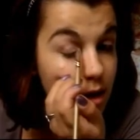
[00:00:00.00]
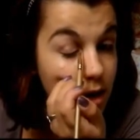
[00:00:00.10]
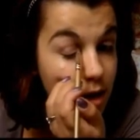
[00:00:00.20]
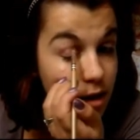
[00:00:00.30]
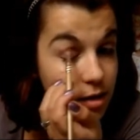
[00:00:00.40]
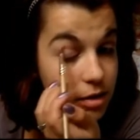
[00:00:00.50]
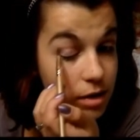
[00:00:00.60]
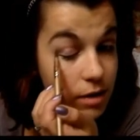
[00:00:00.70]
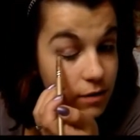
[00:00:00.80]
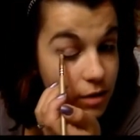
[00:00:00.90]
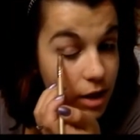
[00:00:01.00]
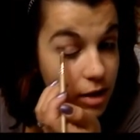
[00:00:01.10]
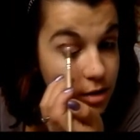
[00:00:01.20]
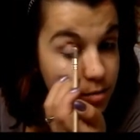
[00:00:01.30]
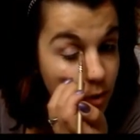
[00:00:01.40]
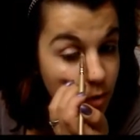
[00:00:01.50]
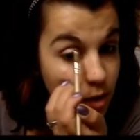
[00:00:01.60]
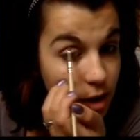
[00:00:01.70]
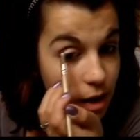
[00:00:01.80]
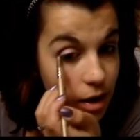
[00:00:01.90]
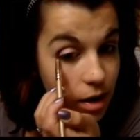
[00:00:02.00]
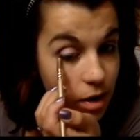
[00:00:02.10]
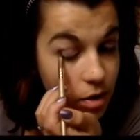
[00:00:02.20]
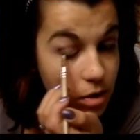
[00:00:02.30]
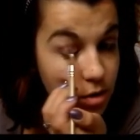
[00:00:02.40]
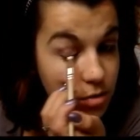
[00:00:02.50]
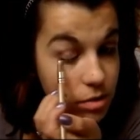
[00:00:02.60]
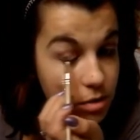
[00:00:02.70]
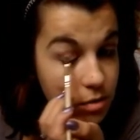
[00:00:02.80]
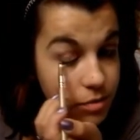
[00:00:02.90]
and if you like smoky eye also.